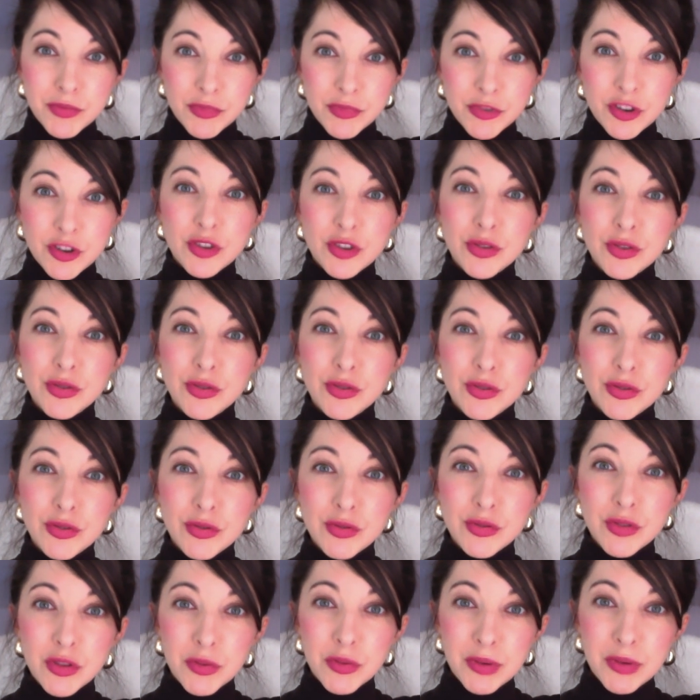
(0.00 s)

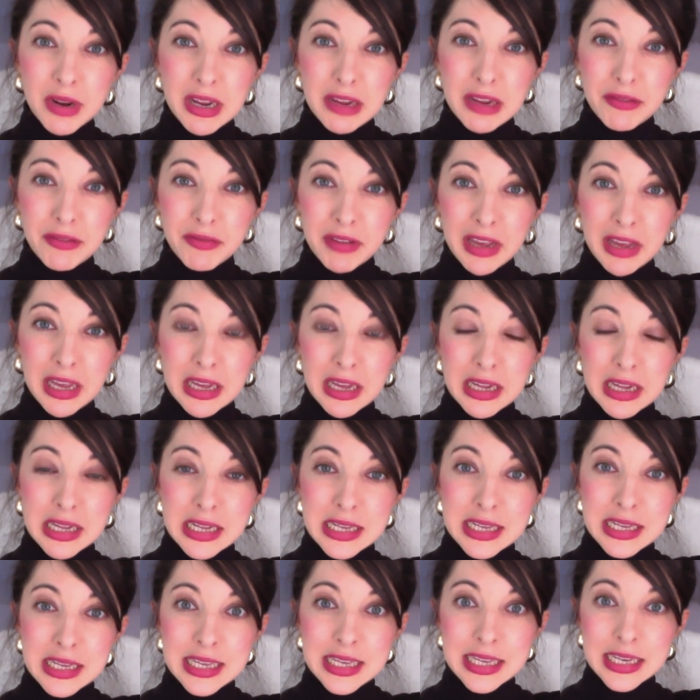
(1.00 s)
2-3
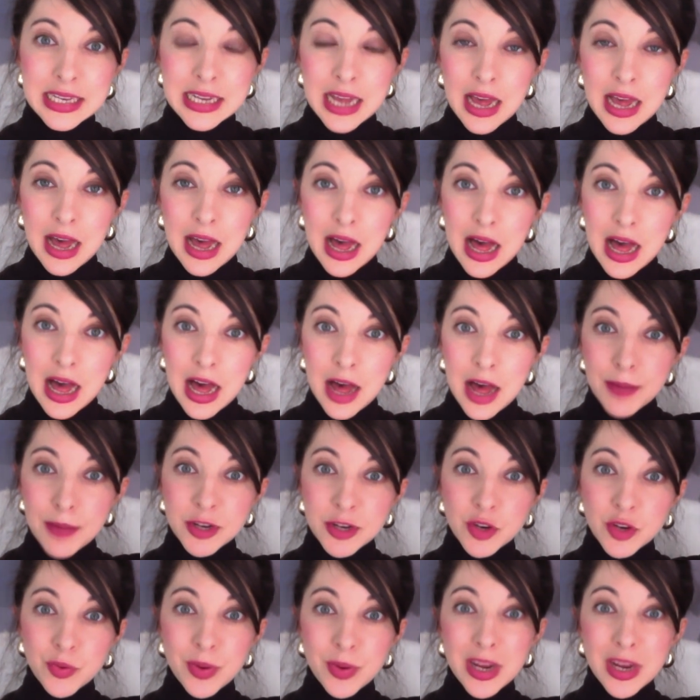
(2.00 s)
fingers
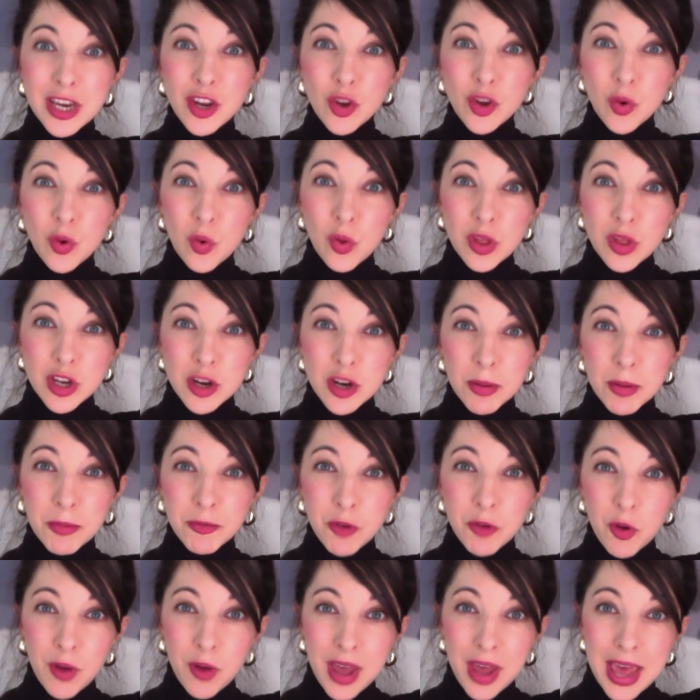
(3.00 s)
between the top of
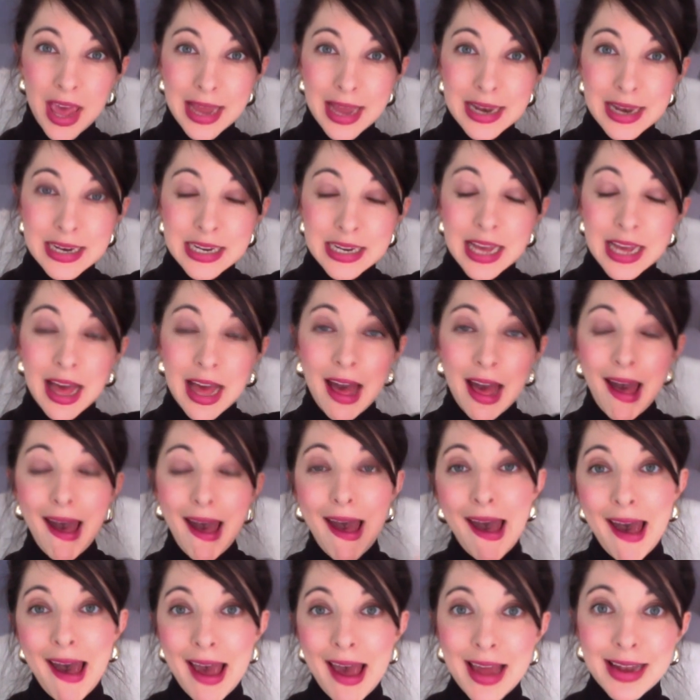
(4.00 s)
your head
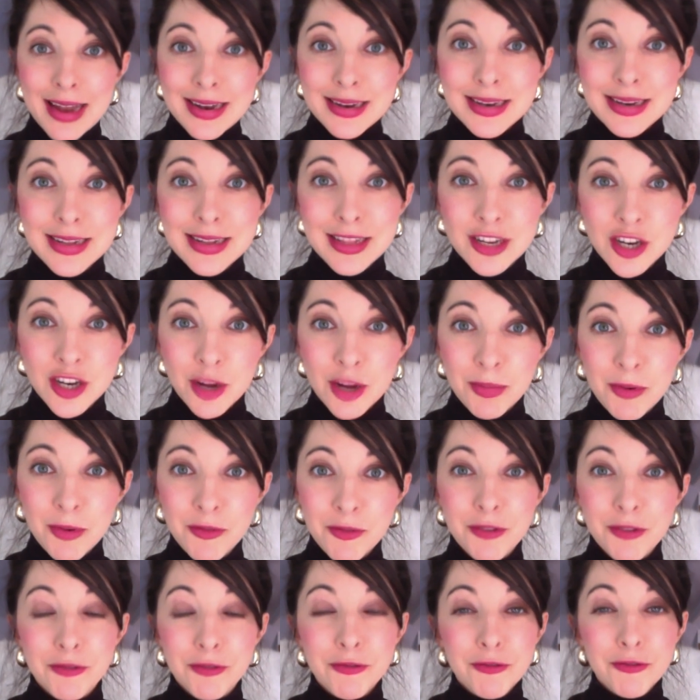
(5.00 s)
and the top of the
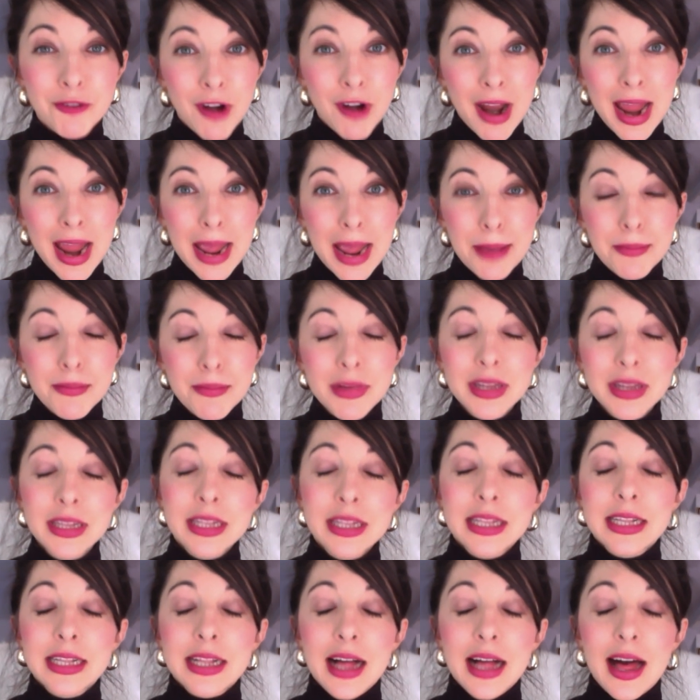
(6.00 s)
frame,
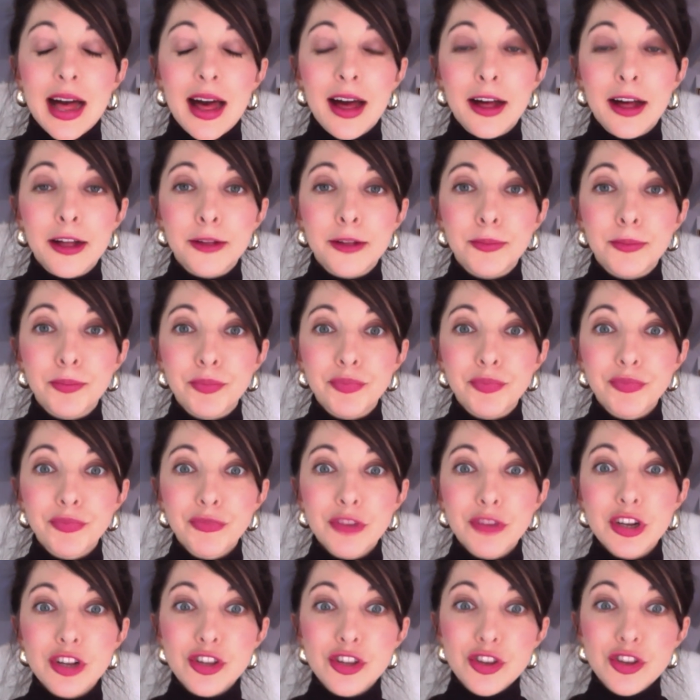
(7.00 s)

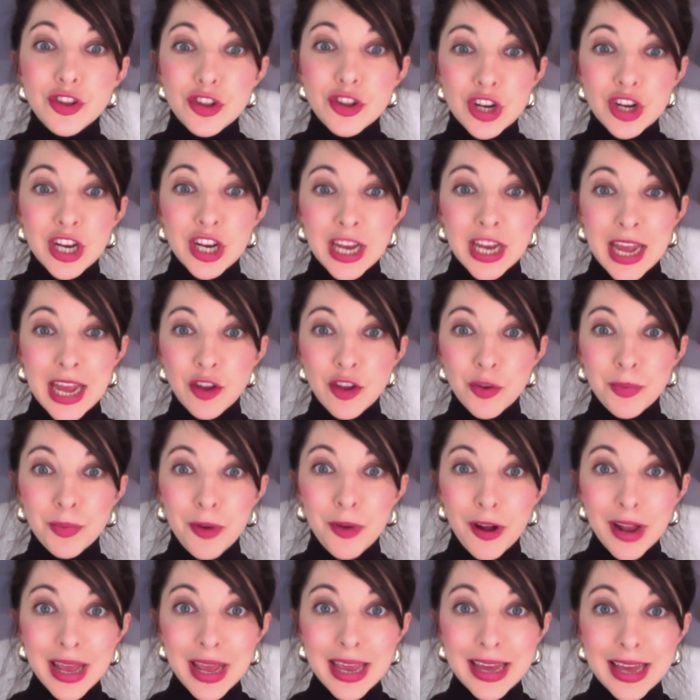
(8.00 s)
so that you can get your
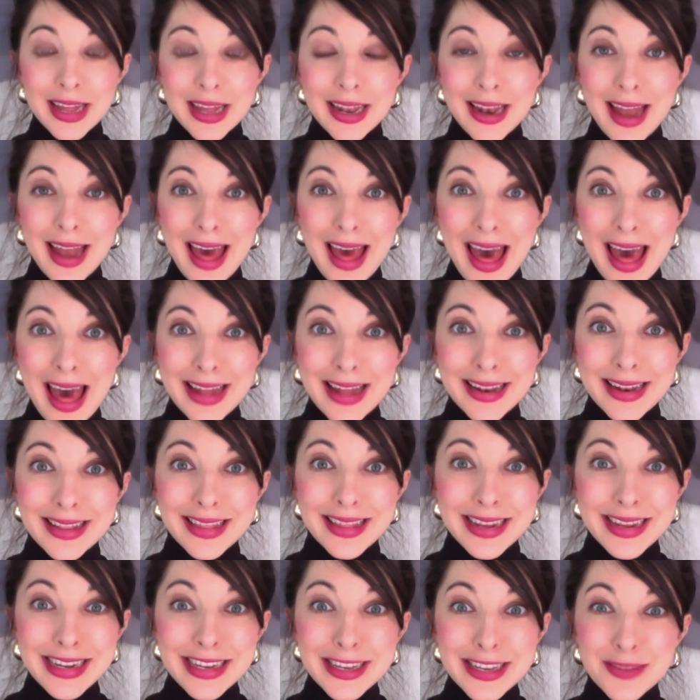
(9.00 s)
body in and
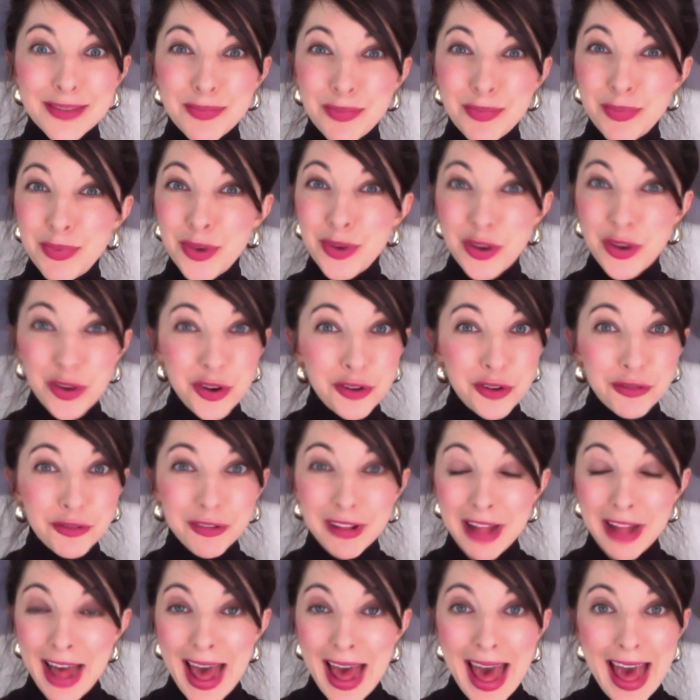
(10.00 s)
these beautiful
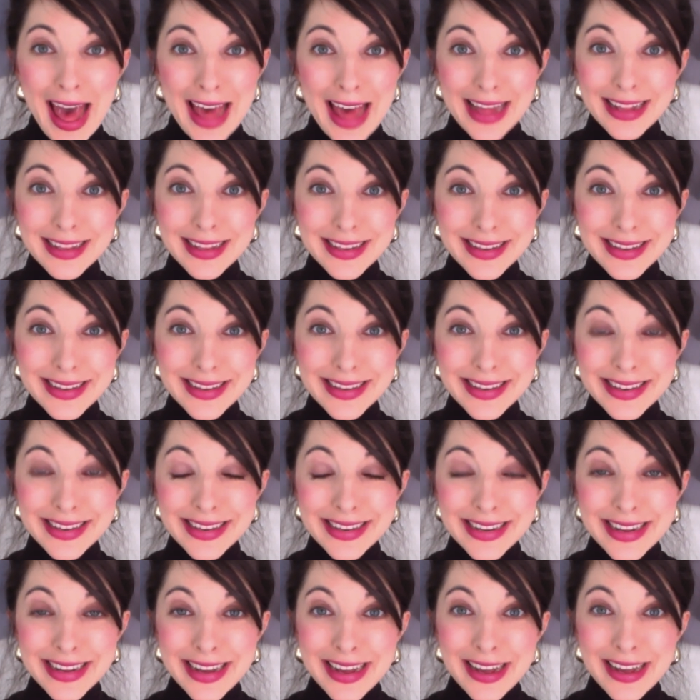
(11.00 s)
hands
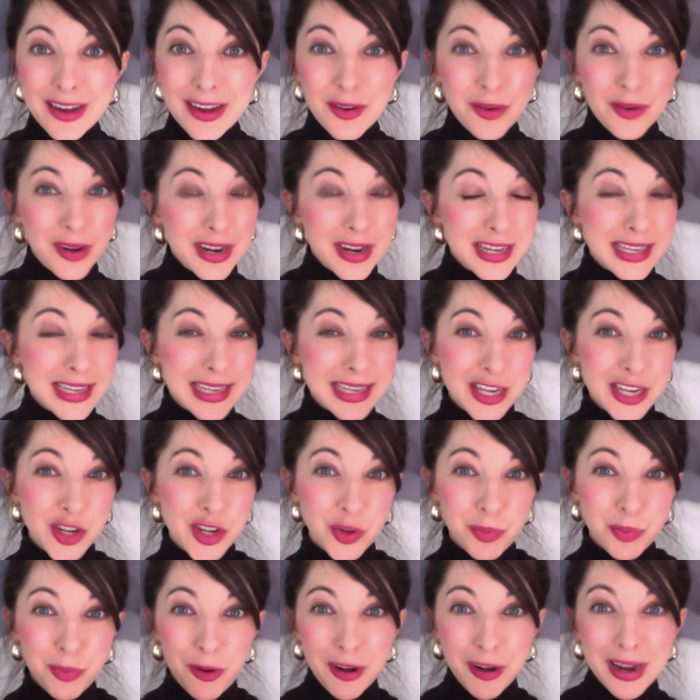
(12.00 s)
want to see your
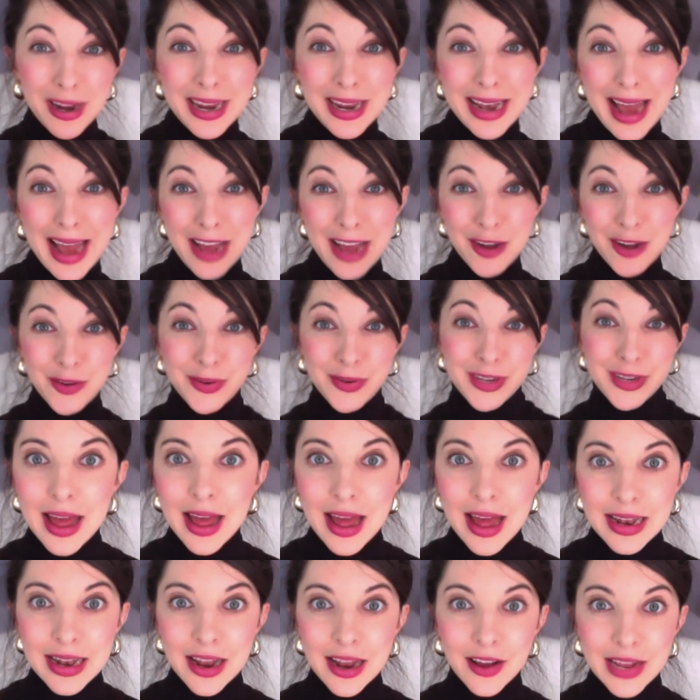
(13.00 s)
body language.
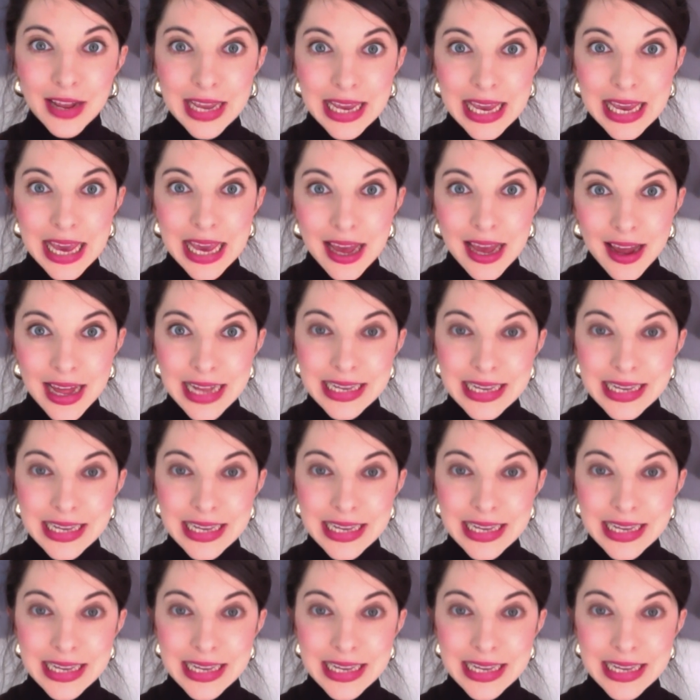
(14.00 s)
Now, here is